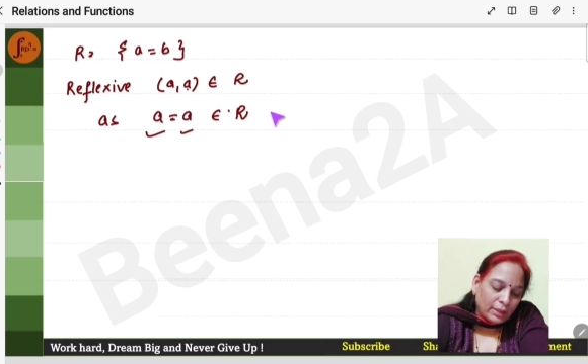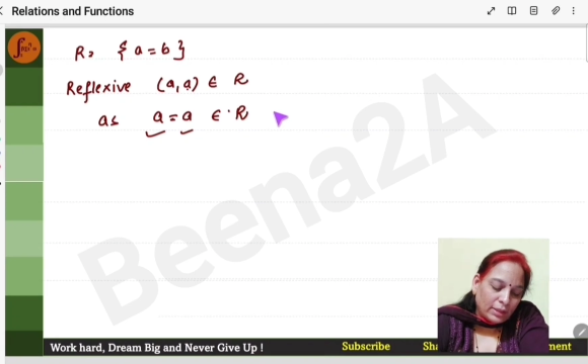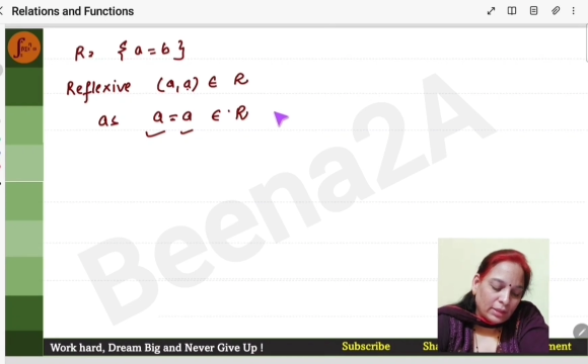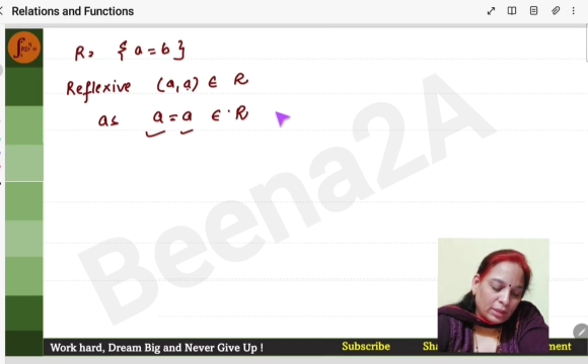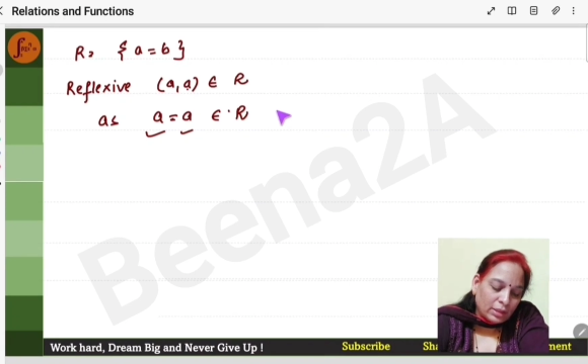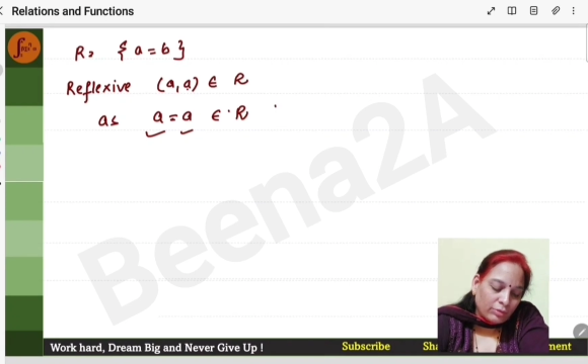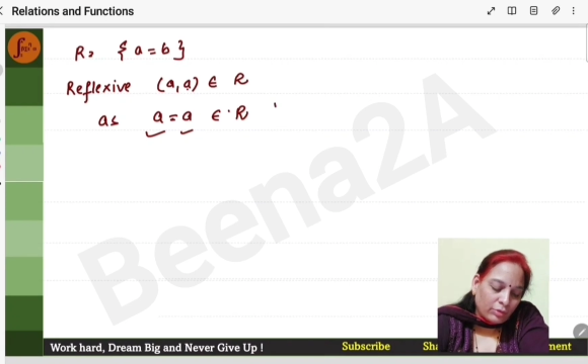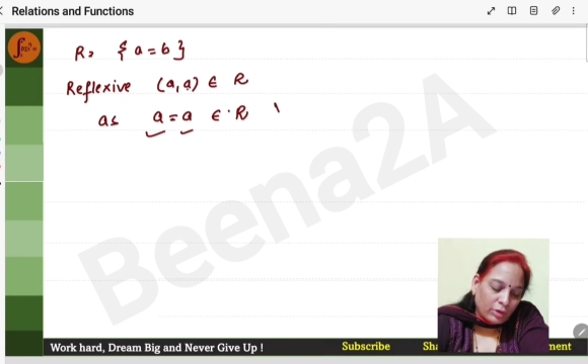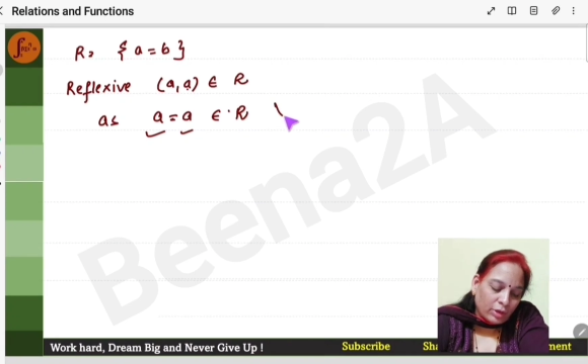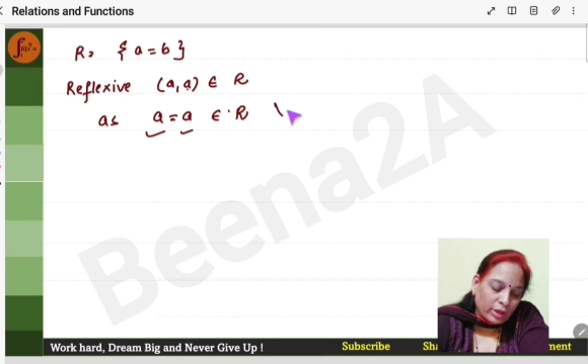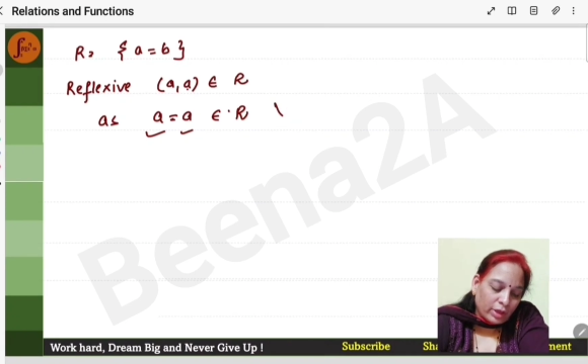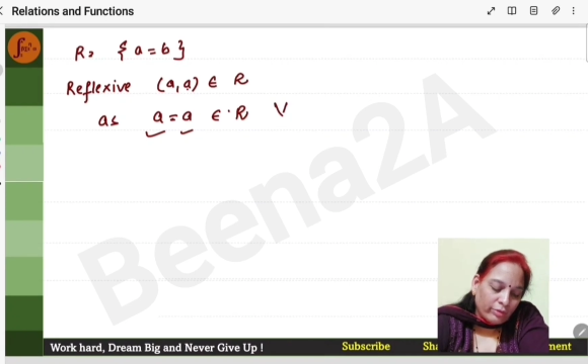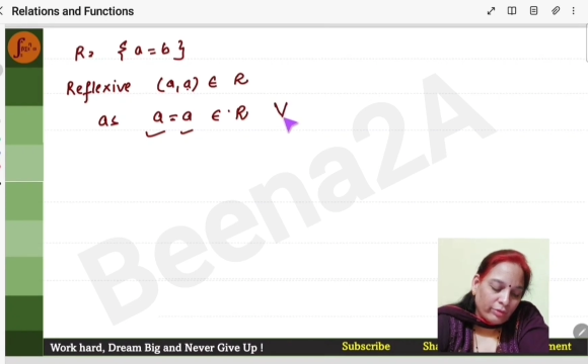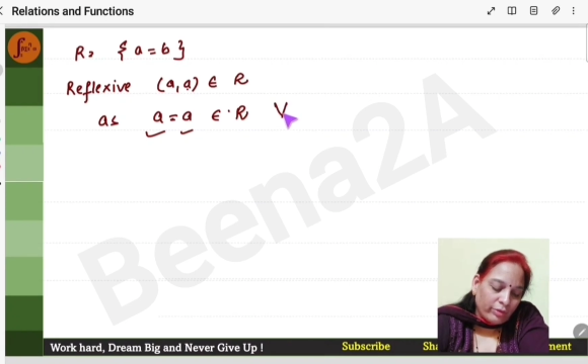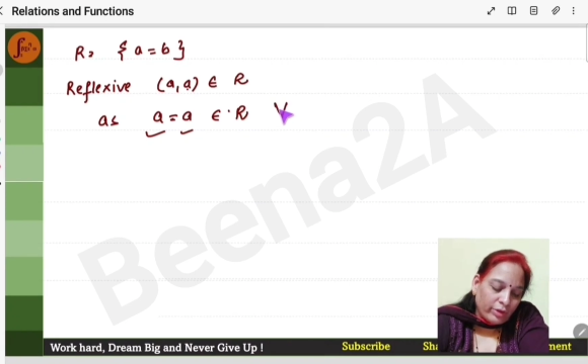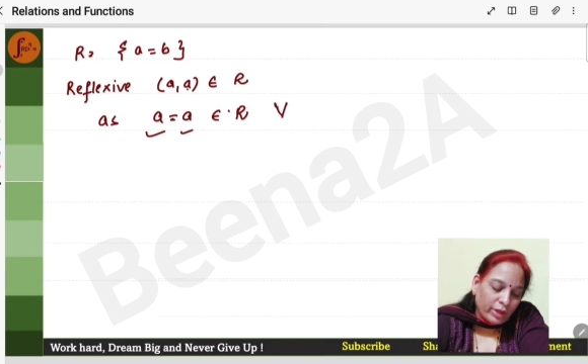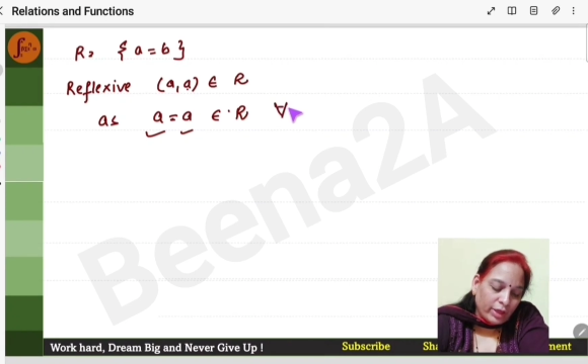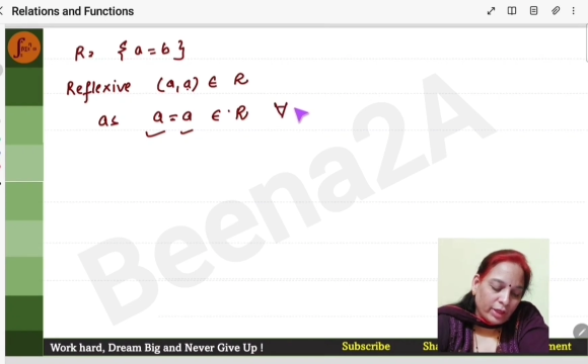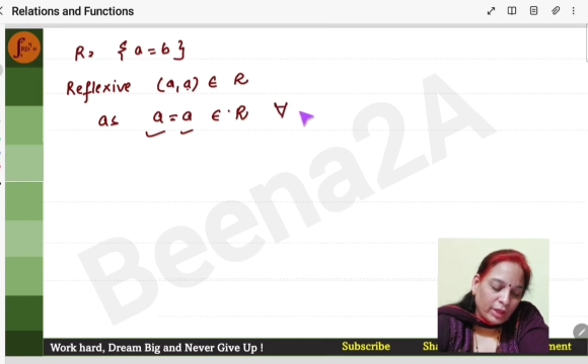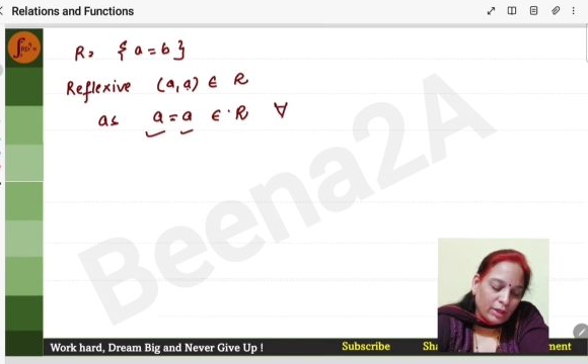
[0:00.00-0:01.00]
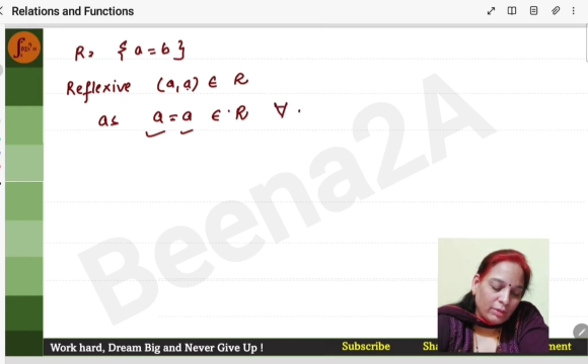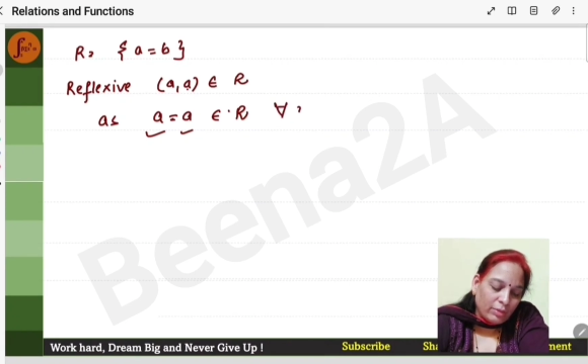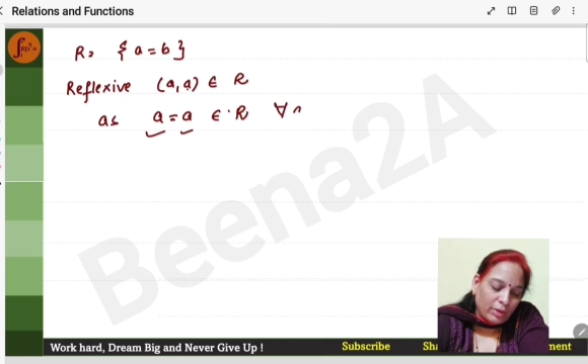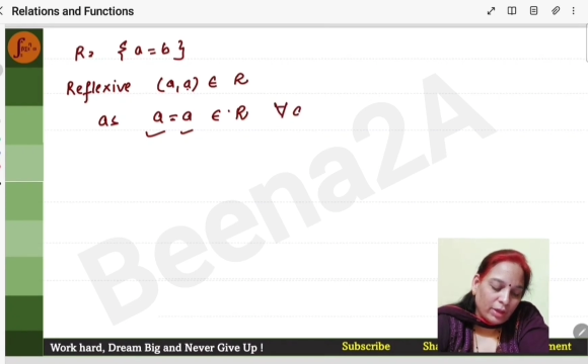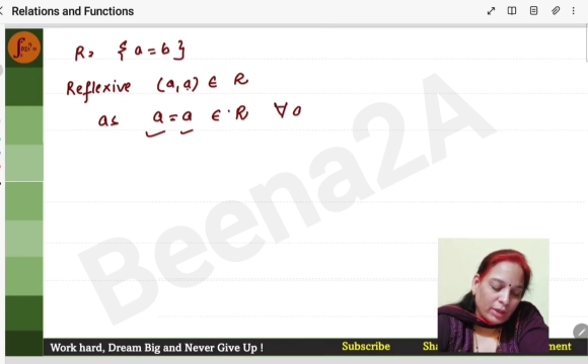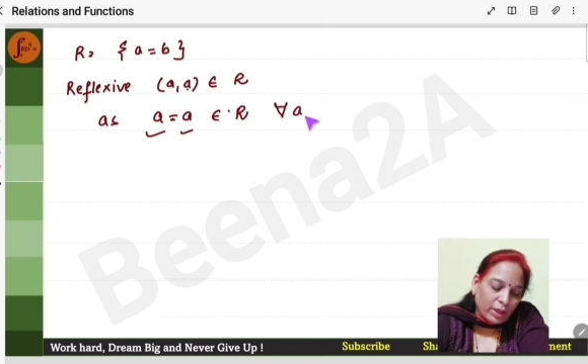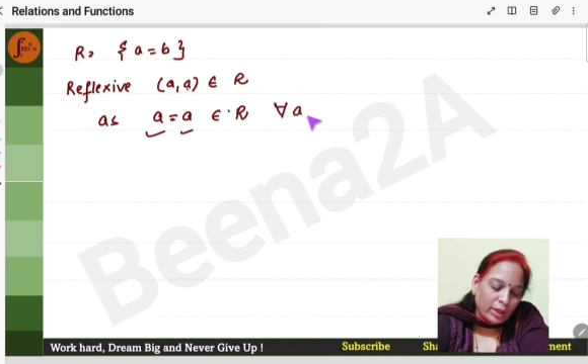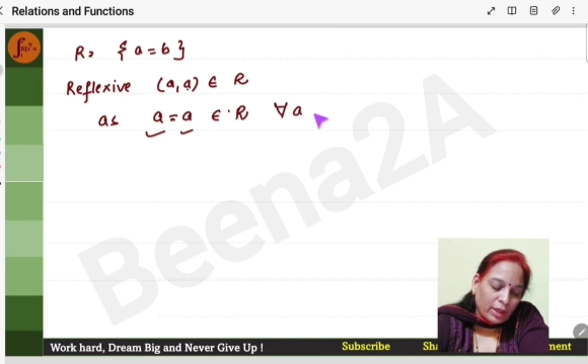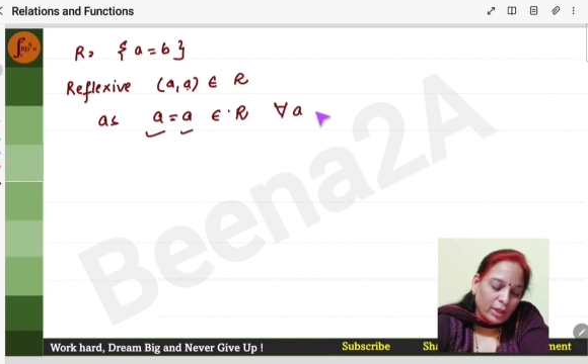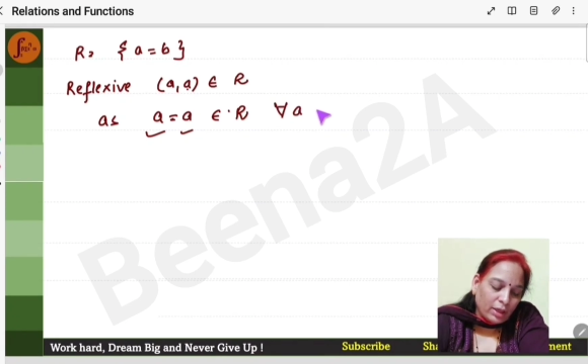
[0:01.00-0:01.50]
this is for every
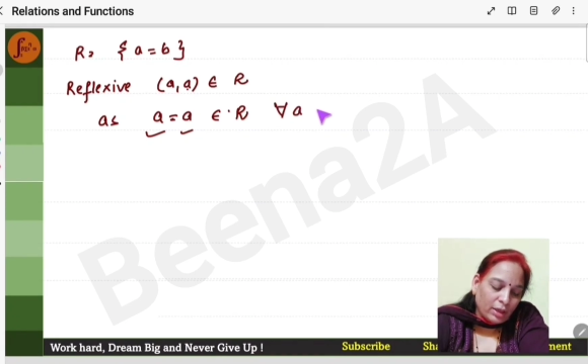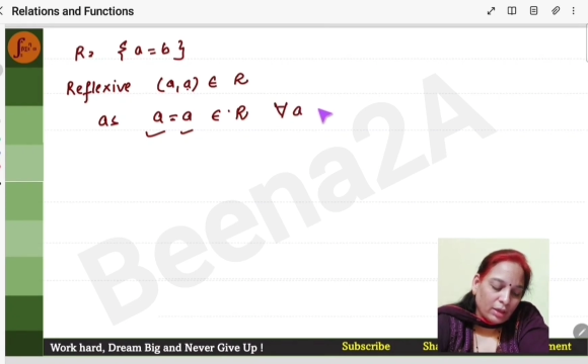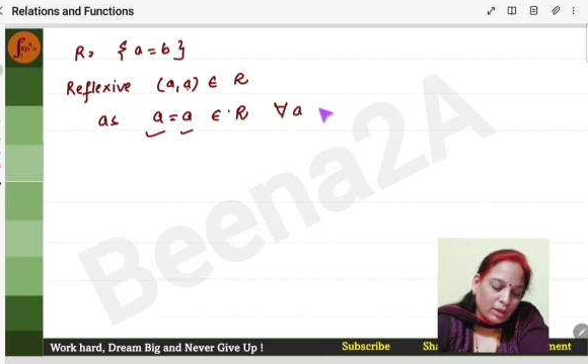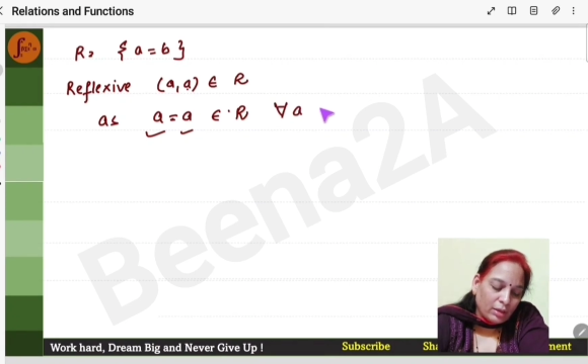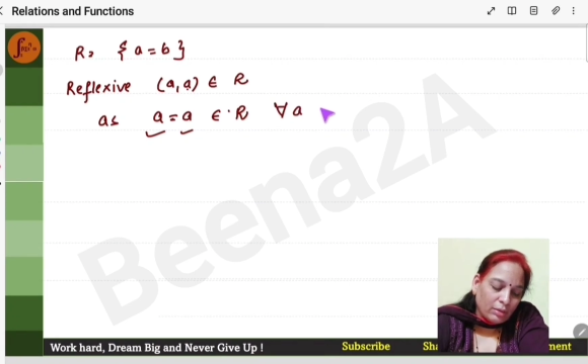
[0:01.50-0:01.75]
element A